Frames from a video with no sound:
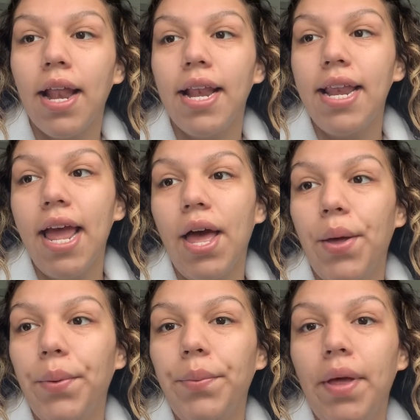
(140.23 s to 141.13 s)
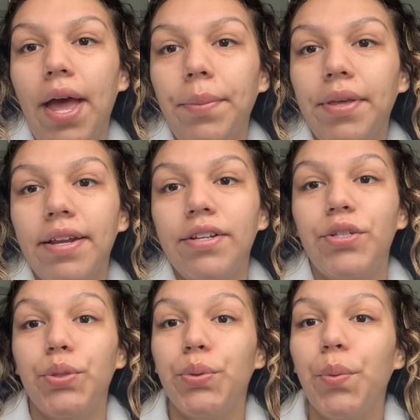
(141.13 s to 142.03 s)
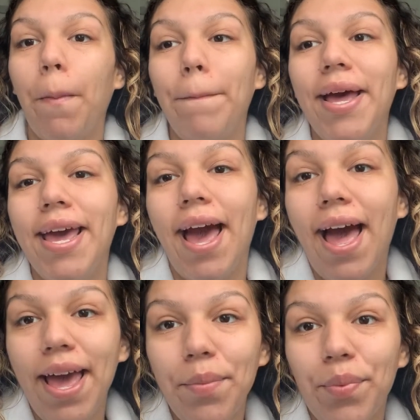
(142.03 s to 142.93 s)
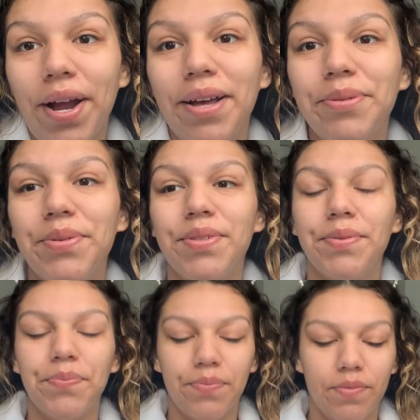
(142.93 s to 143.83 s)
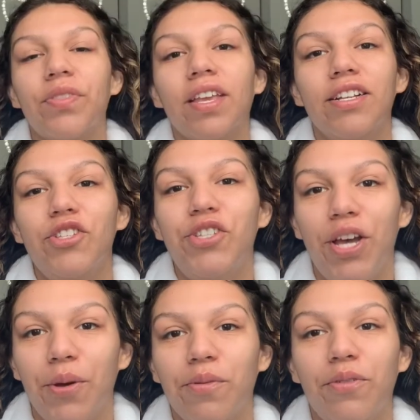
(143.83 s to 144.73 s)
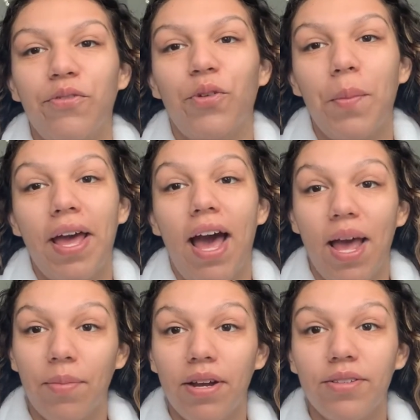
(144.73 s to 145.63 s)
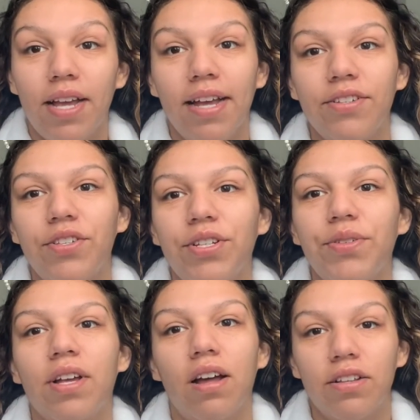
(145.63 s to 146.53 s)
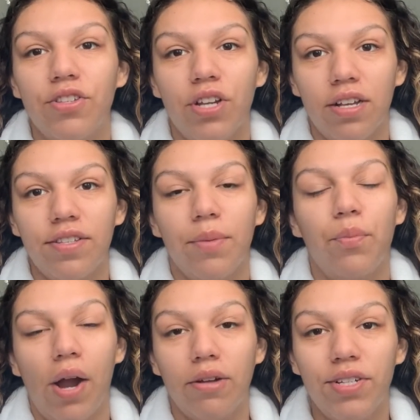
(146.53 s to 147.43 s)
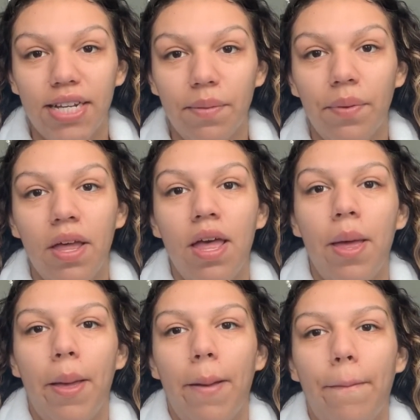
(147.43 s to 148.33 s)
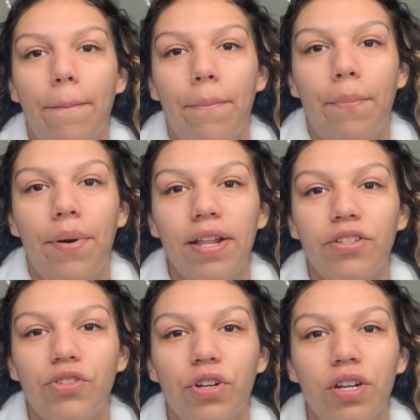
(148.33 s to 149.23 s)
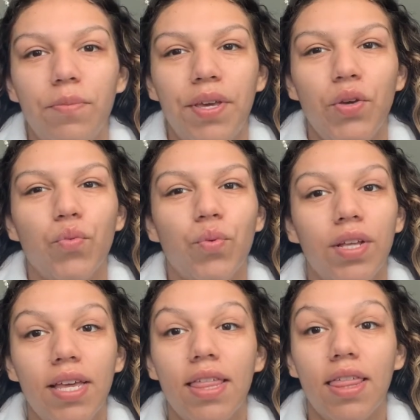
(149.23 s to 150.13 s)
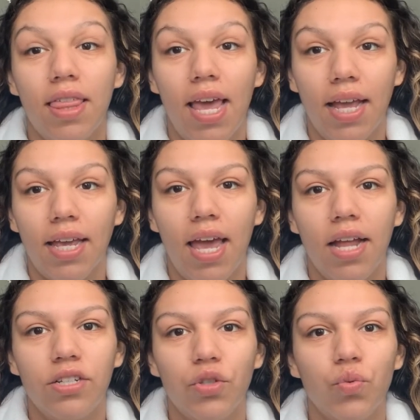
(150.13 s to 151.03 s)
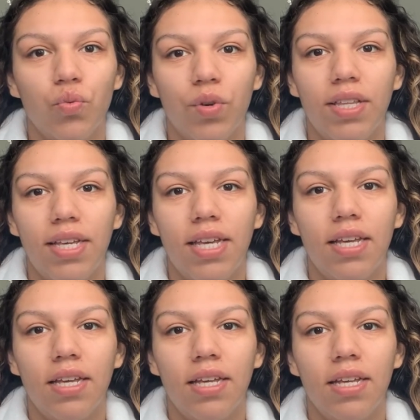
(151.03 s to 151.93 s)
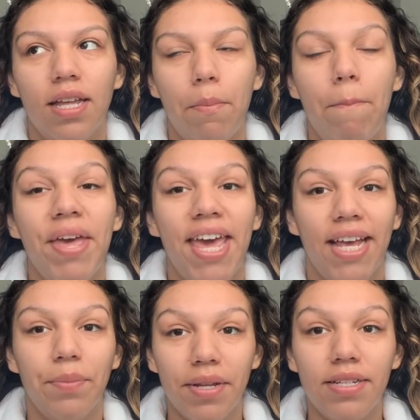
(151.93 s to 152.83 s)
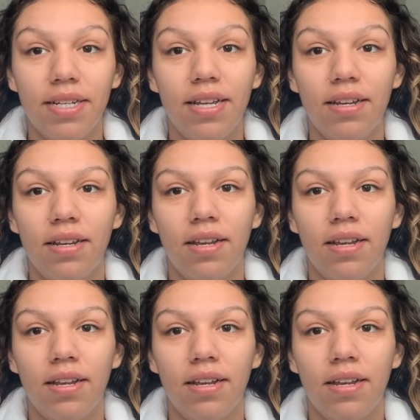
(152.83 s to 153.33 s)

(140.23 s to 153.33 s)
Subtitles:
Now I'm gonna do my eyebrows. So for my eyebrows, I used to use the Anastasia Brow Dip, but it started being really thick and just really pigmented,